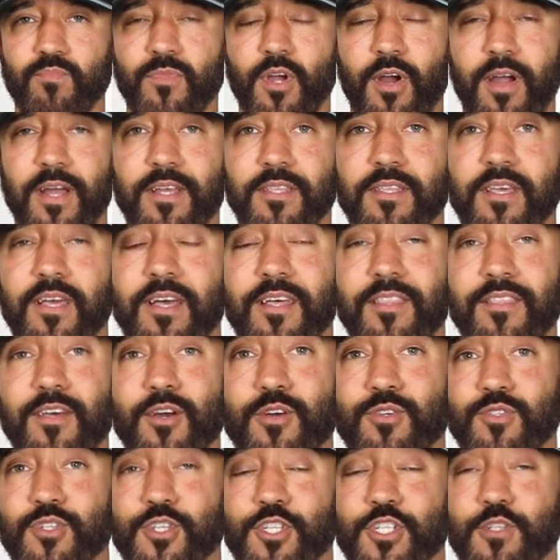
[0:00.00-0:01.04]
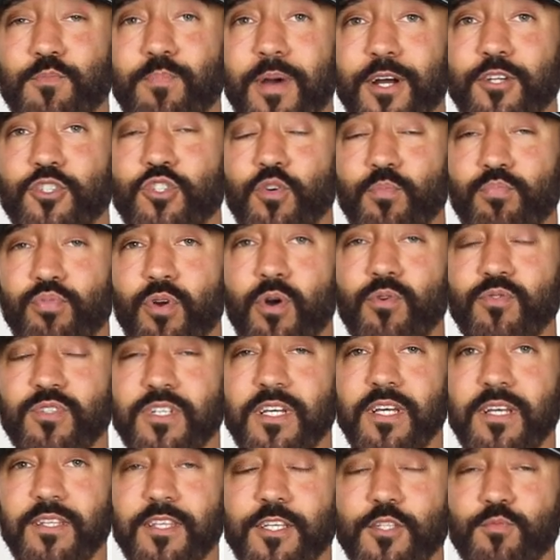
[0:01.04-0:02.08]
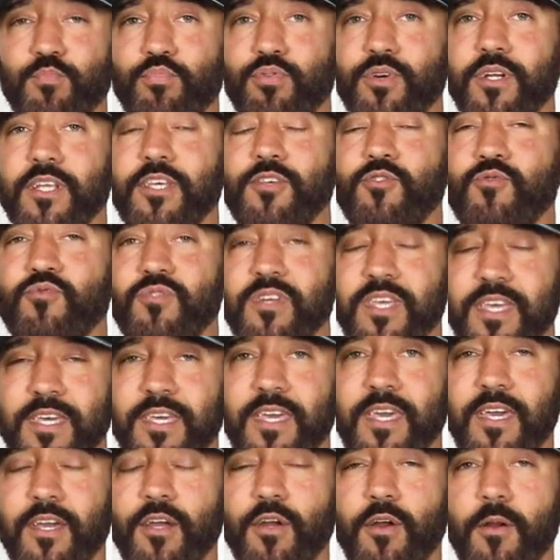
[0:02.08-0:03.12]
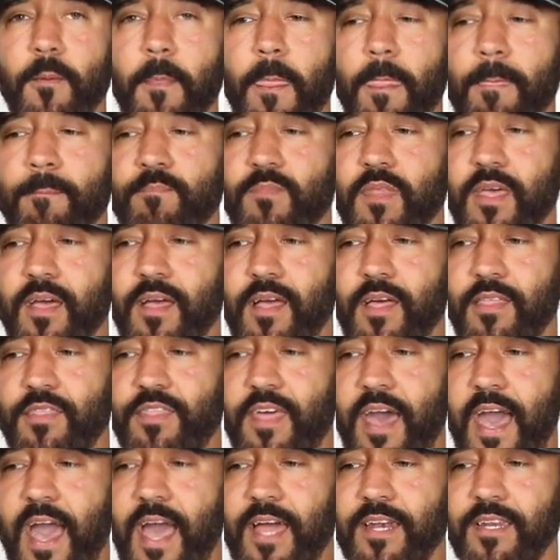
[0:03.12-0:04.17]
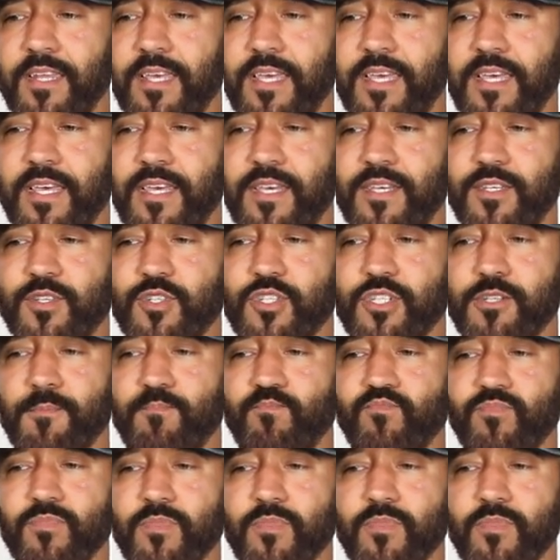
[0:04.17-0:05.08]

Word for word: All right, there's a special protein that's pretty unique here that is